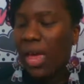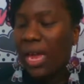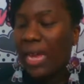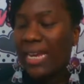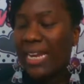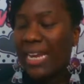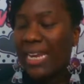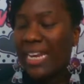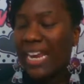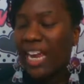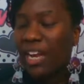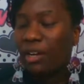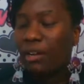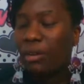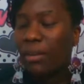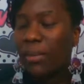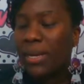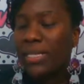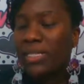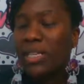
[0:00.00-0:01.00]
and in
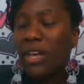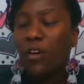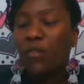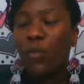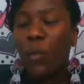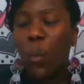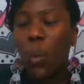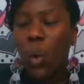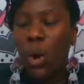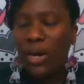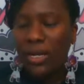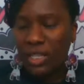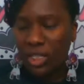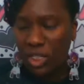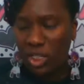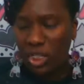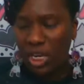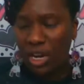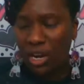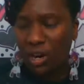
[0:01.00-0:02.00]
increments of 1
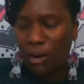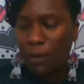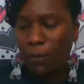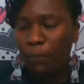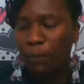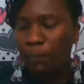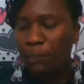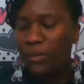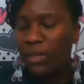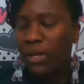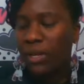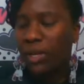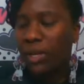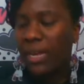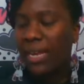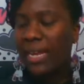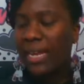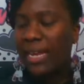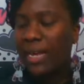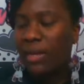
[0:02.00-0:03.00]
share,
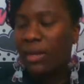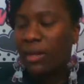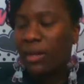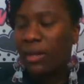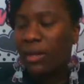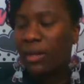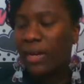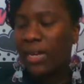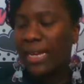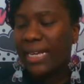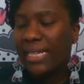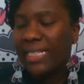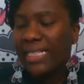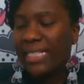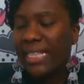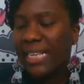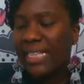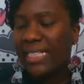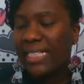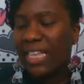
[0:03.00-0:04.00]
and in
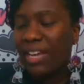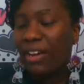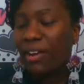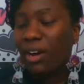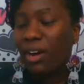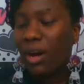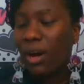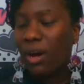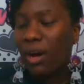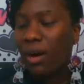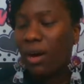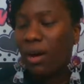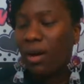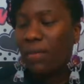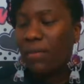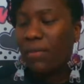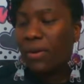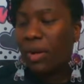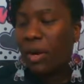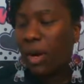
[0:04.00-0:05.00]
excess
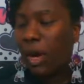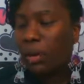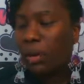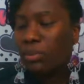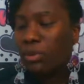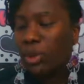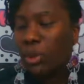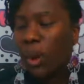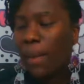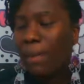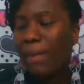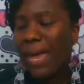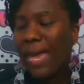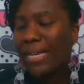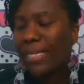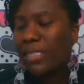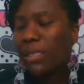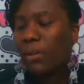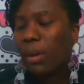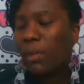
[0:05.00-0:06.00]
thereof up to a
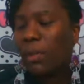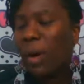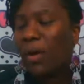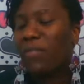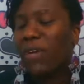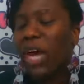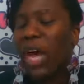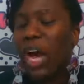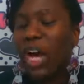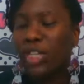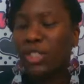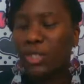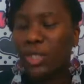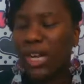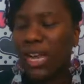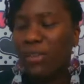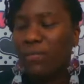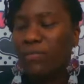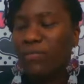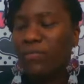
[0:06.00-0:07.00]
maximum of
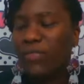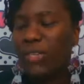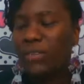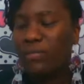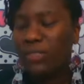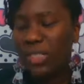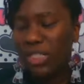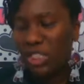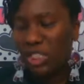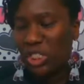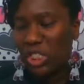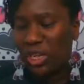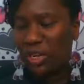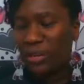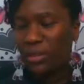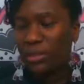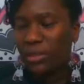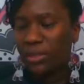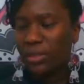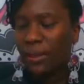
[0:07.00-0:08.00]
150
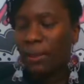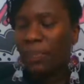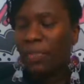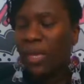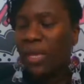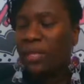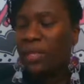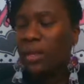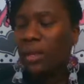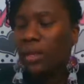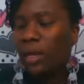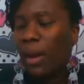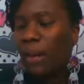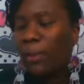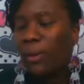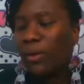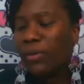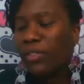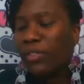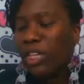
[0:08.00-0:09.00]
shares. The
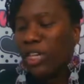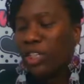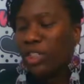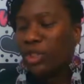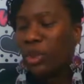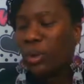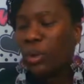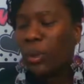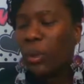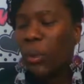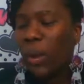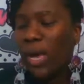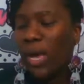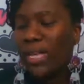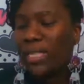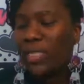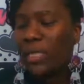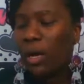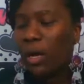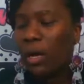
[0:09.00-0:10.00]
number of shares you
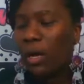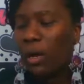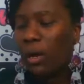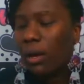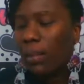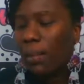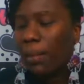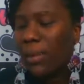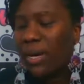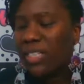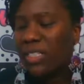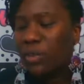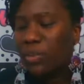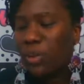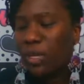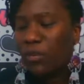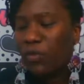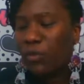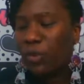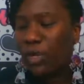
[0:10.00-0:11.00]
request must
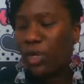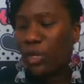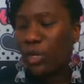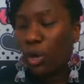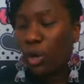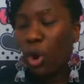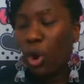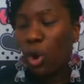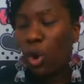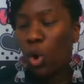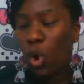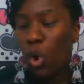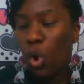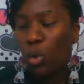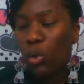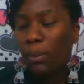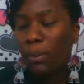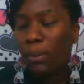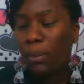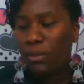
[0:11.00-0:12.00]
be for your
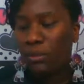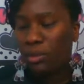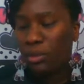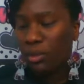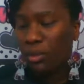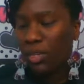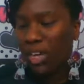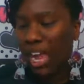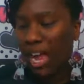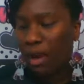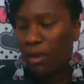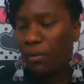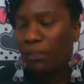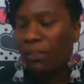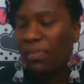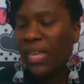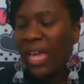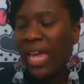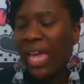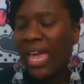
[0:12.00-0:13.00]
own personal
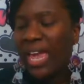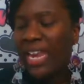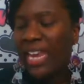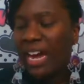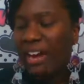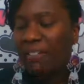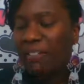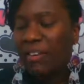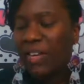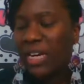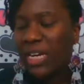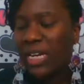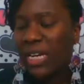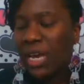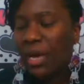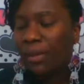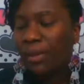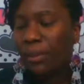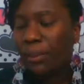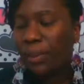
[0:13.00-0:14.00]
account and not for
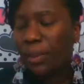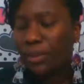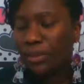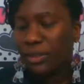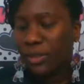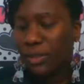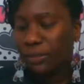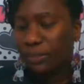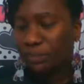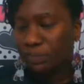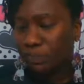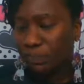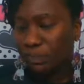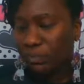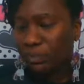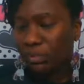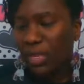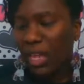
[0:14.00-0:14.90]
any other person.